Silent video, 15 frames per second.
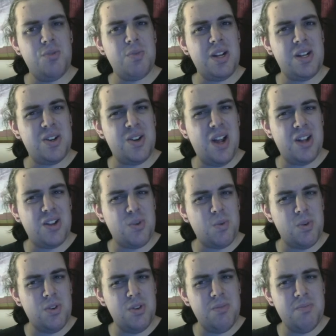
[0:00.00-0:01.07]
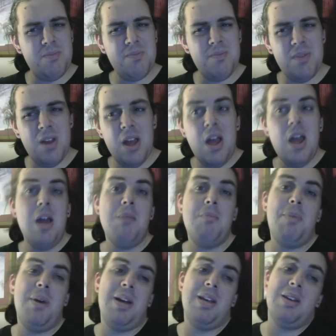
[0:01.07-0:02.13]
Raider Underworld,
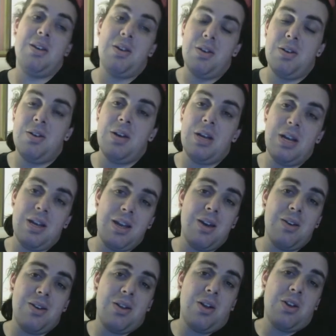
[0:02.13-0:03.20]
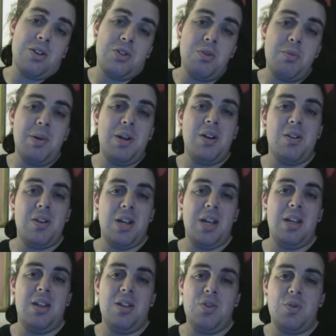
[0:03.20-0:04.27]
but you could it also appeared
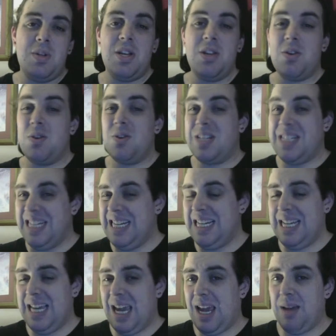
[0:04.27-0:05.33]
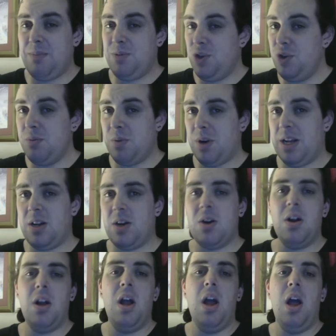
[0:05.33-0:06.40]
in the 2013 game Tomb
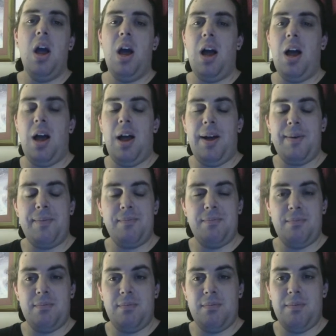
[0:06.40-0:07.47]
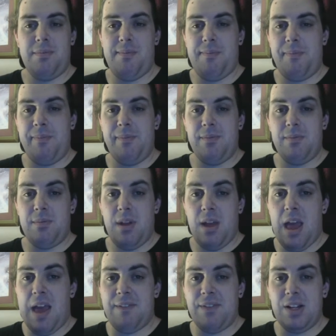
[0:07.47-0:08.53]
Raider,
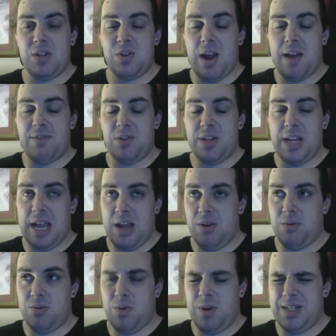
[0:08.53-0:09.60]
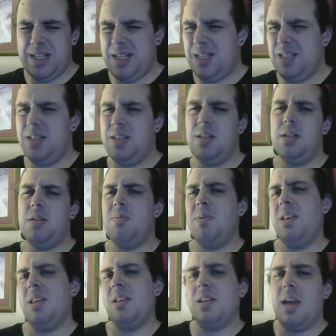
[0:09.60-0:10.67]
having traveled now quite a distance to be
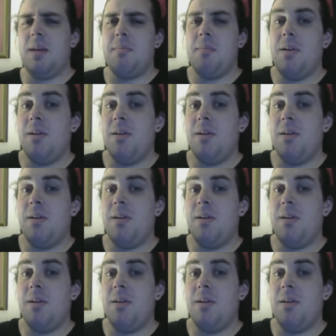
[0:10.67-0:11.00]
in this game.